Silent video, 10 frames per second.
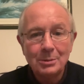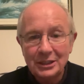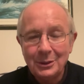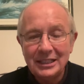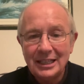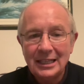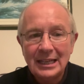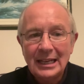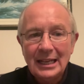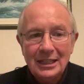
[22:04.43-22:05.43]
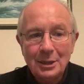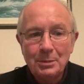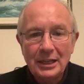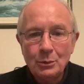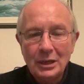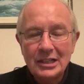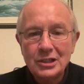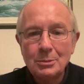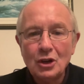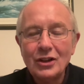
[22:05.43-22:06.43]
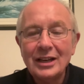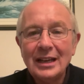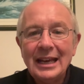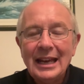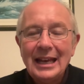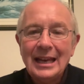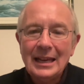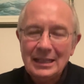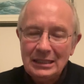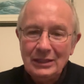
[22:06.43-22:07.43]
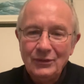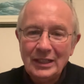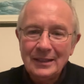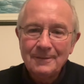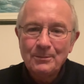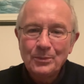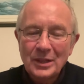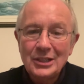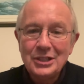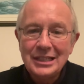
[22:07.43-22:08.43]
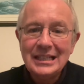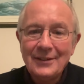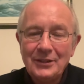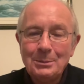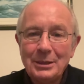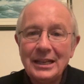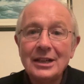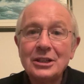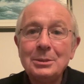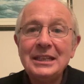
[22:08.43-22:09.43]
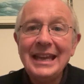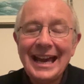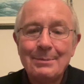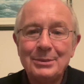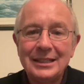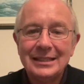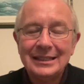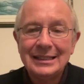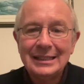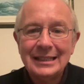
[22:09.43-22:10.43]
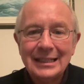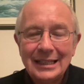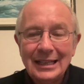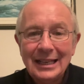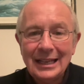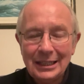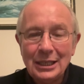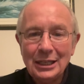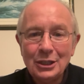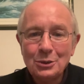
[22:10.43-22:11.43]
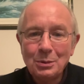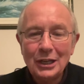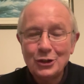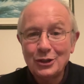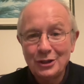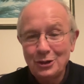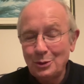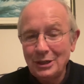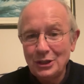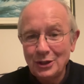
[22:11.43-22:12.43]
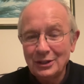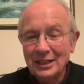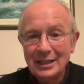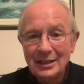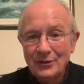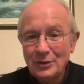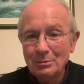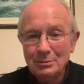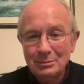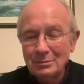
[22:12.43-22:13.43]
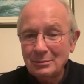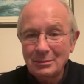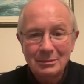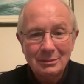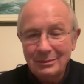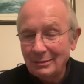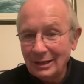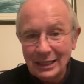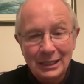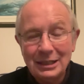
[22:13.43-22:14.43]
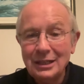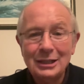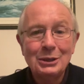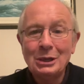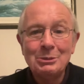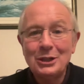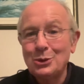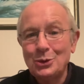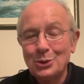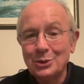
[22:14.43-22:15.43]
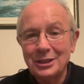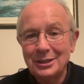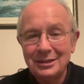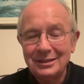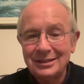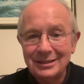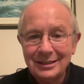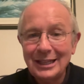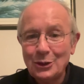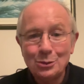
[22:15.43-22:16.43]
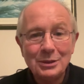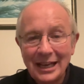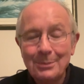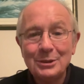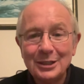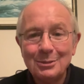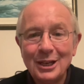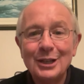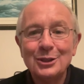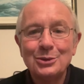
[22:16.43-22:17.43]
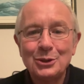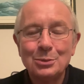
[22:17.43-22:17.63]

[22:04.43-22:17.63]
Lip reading: By the way, they're playing Wales tomorrow evening. He's the 11th player to be capped in this project situation. And I'm not too sure that should be happening, to be honest with you.